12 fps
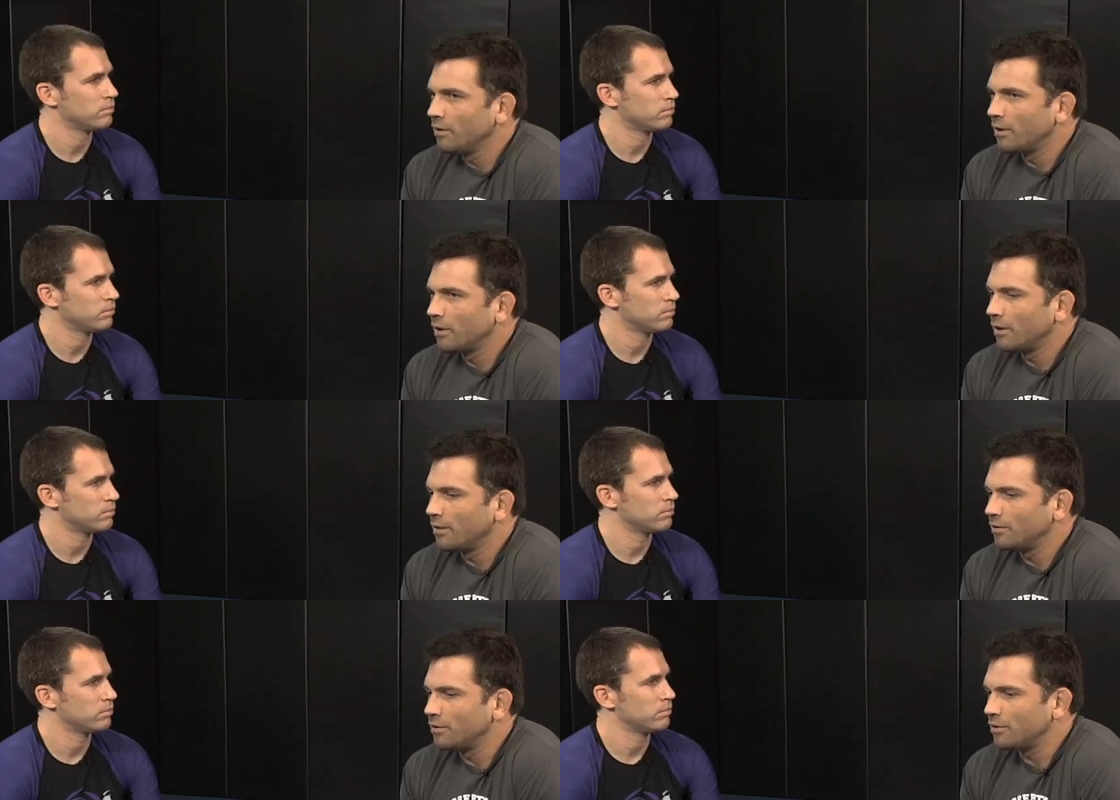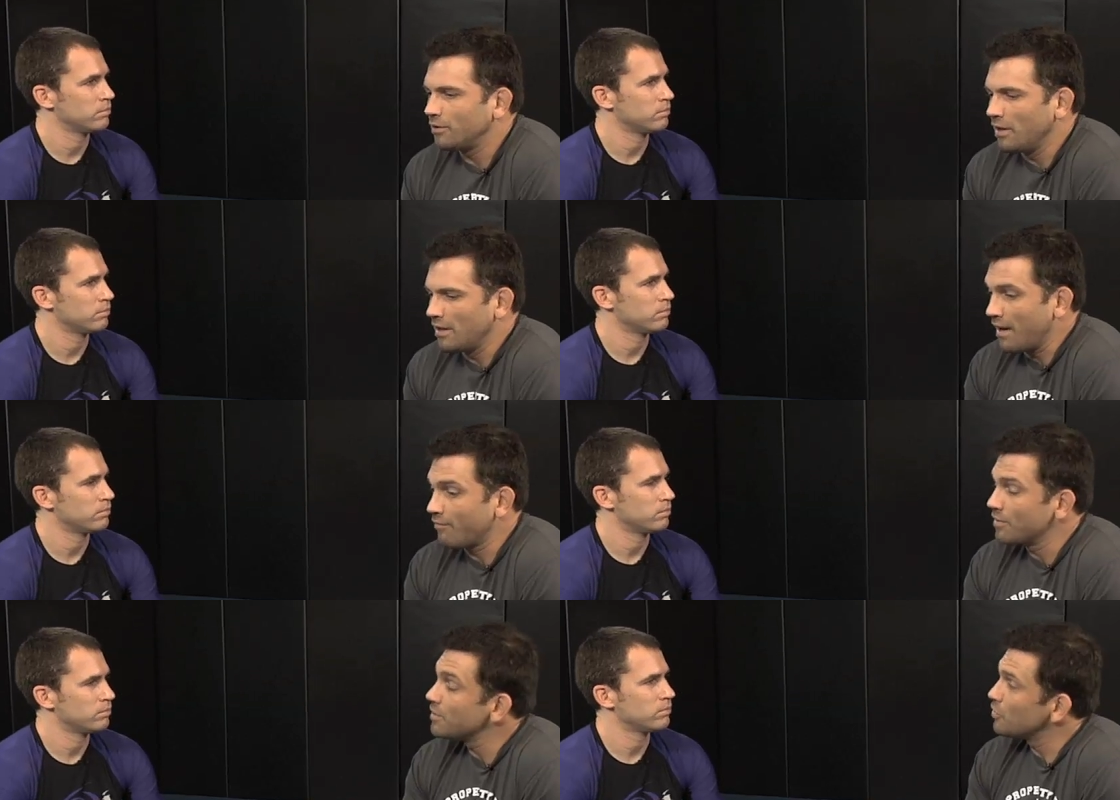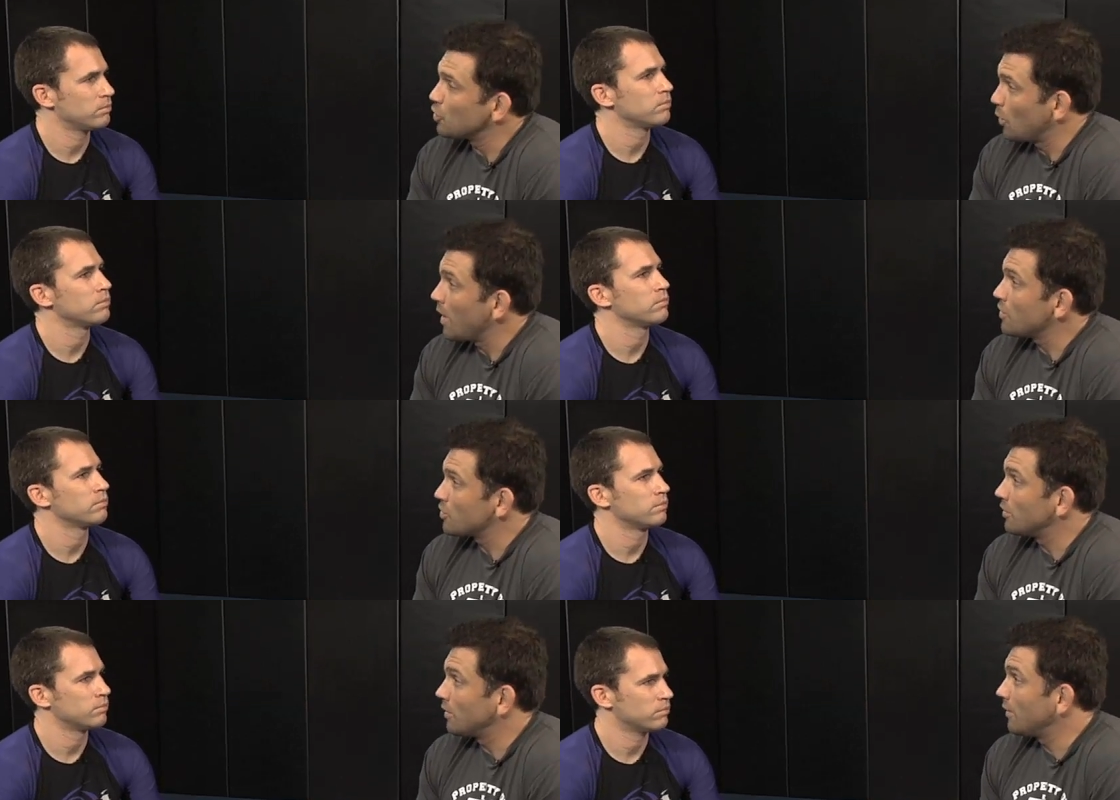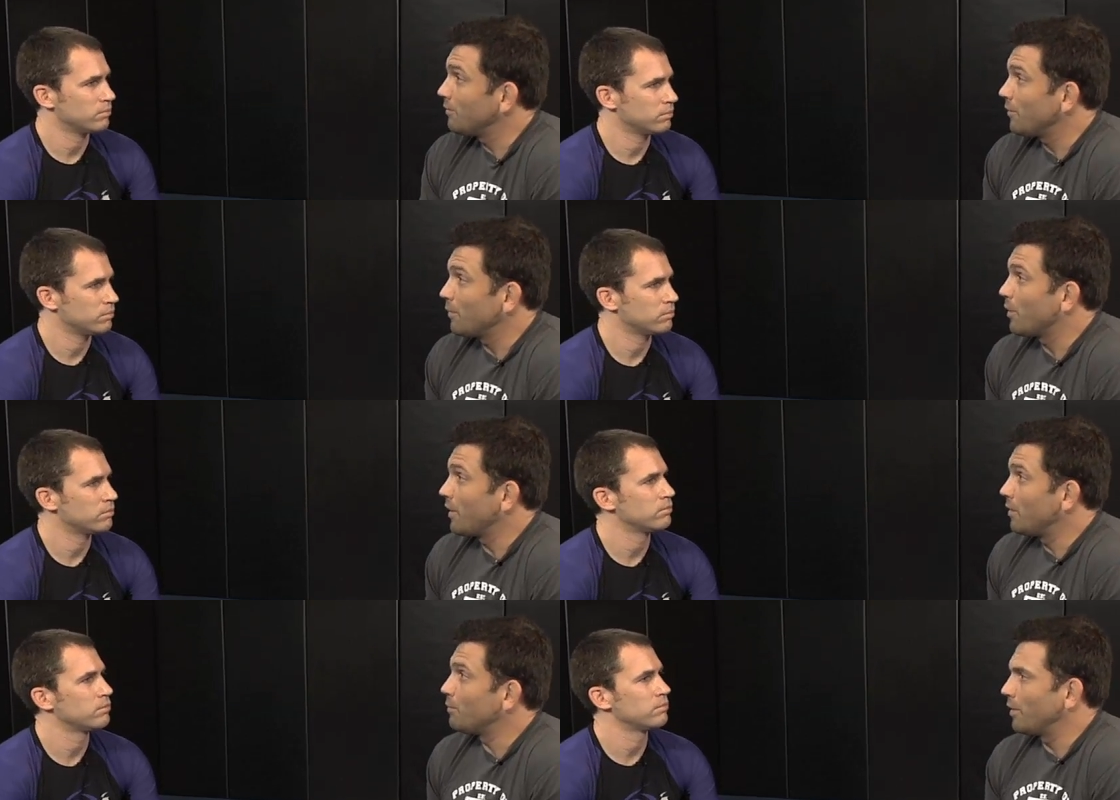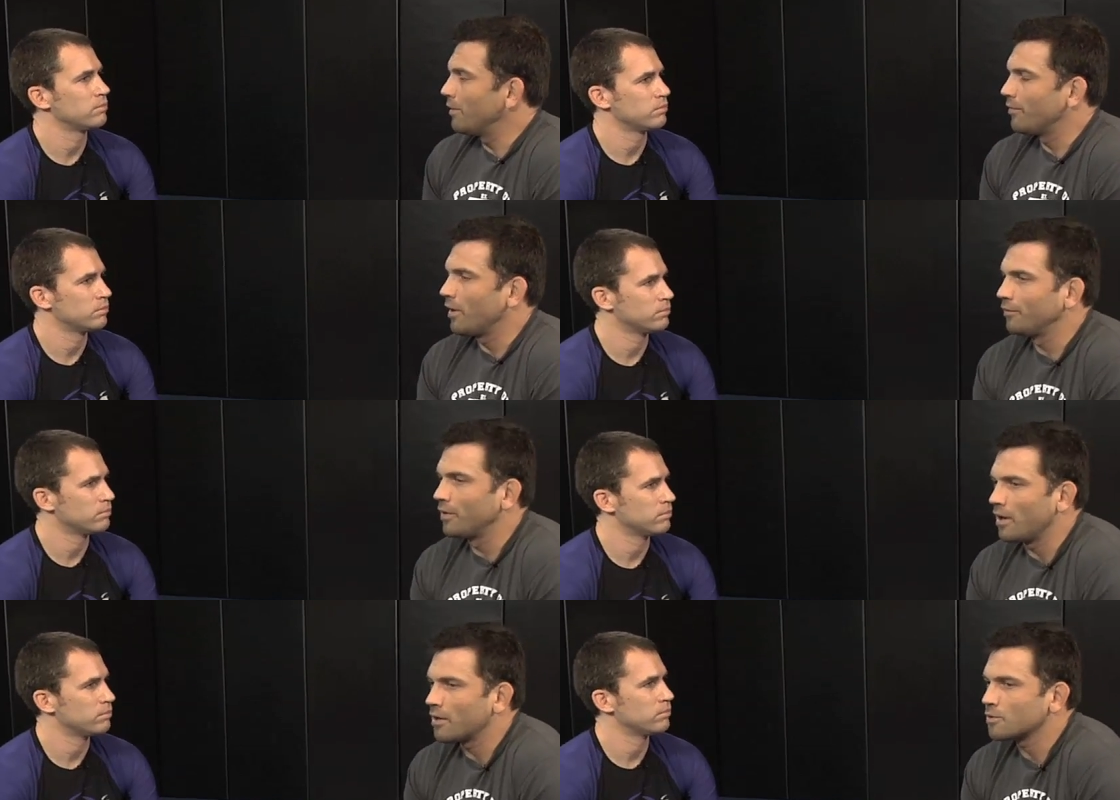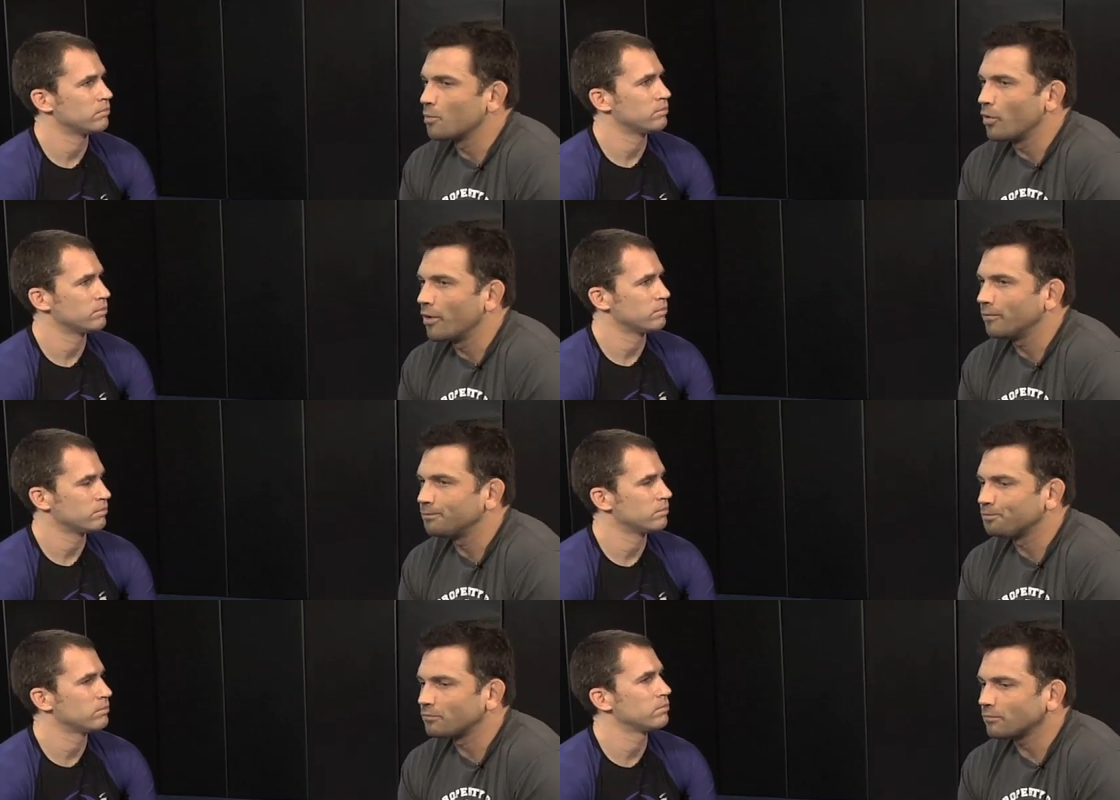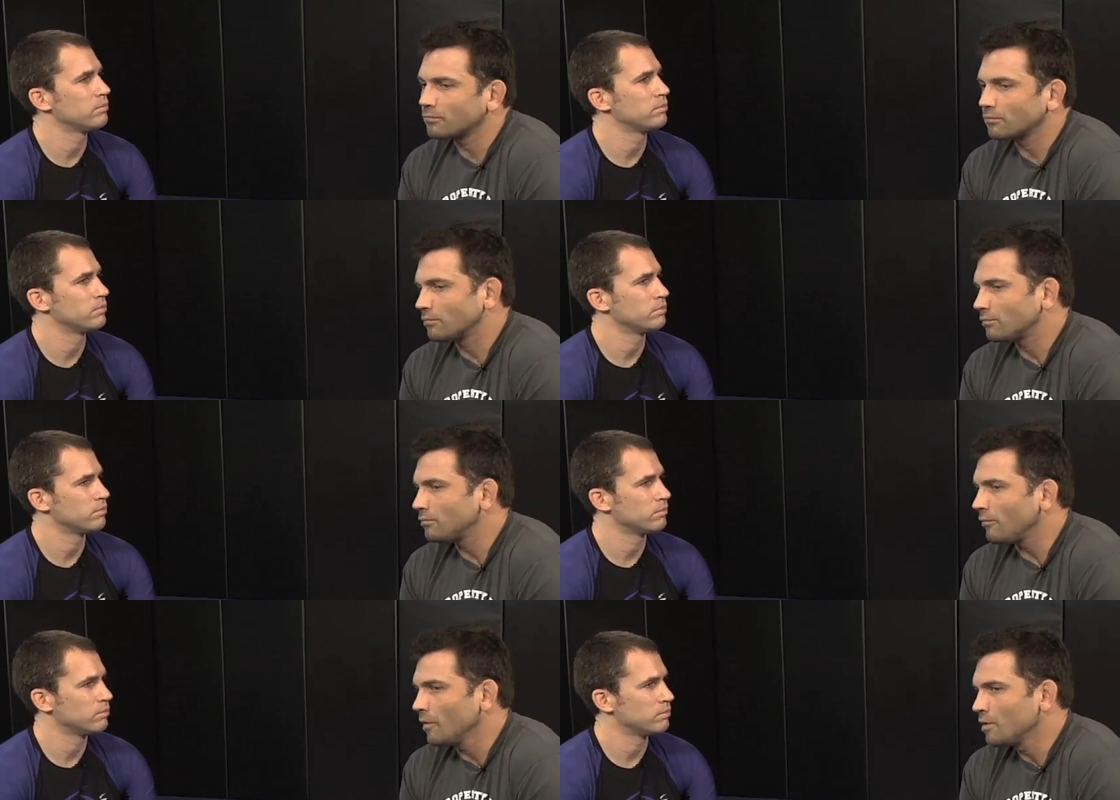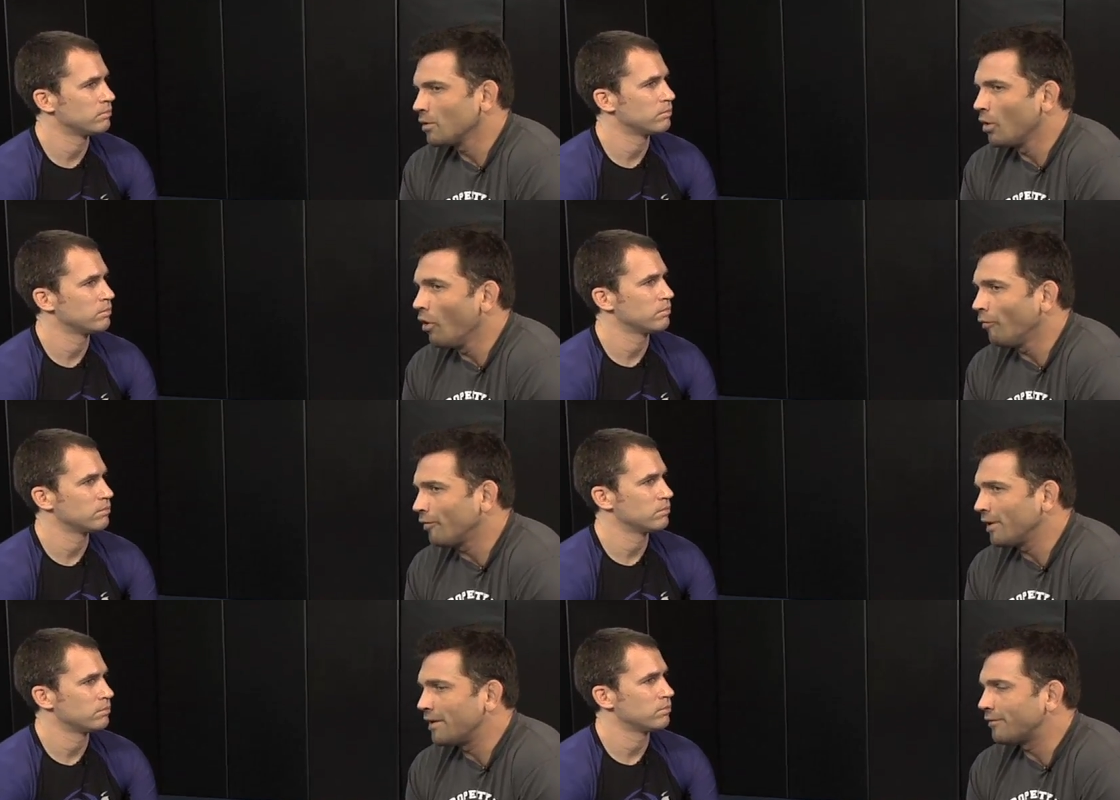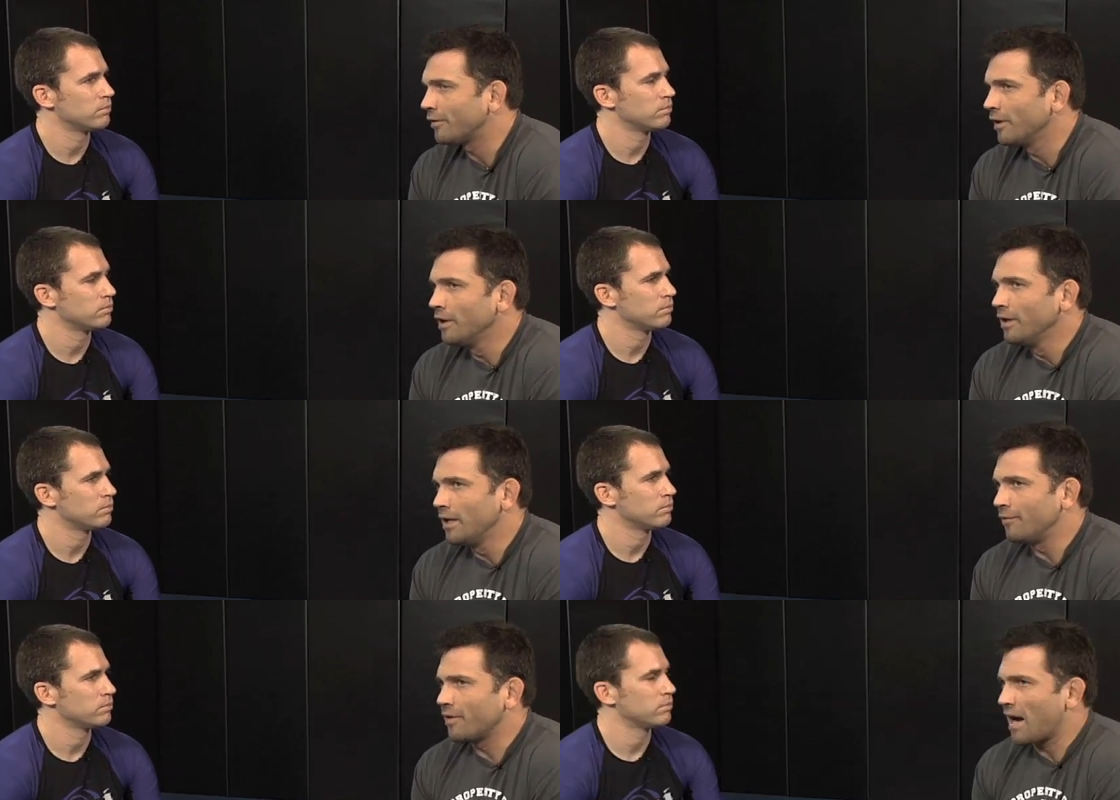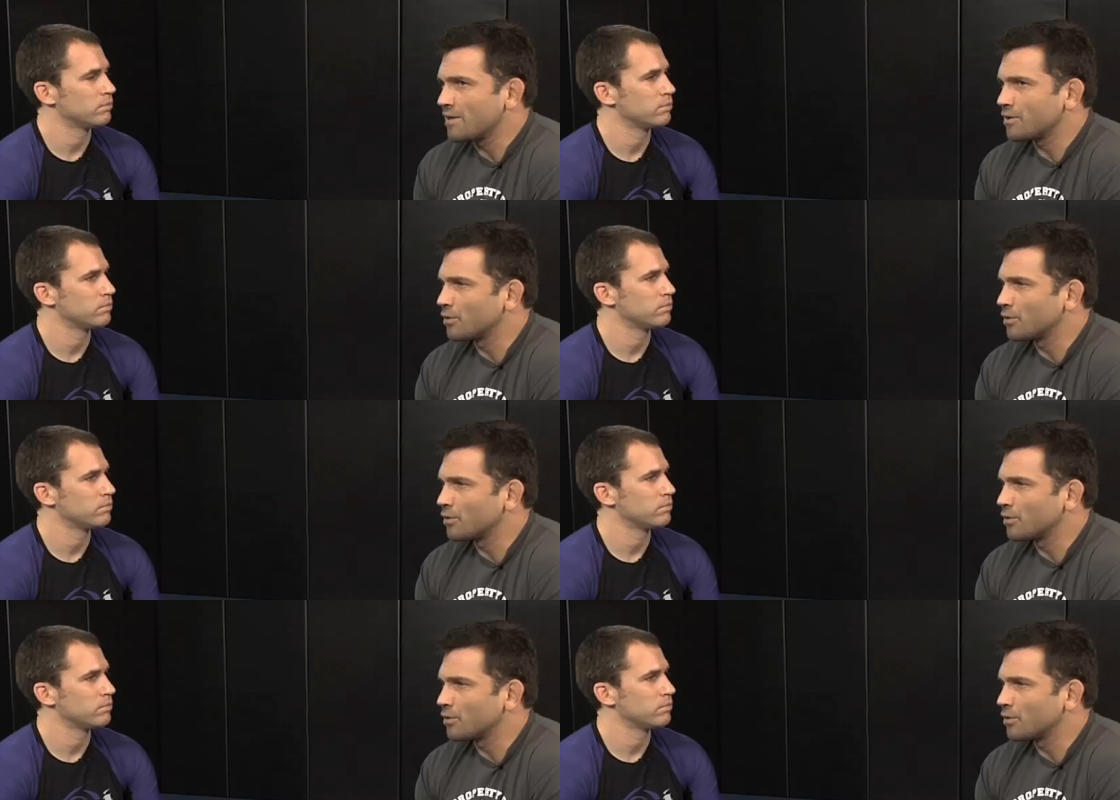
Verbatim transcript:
Speaker 1: uh, in every situation, but in, involved in our sport. Mm-hmm. So hopefully, if if guys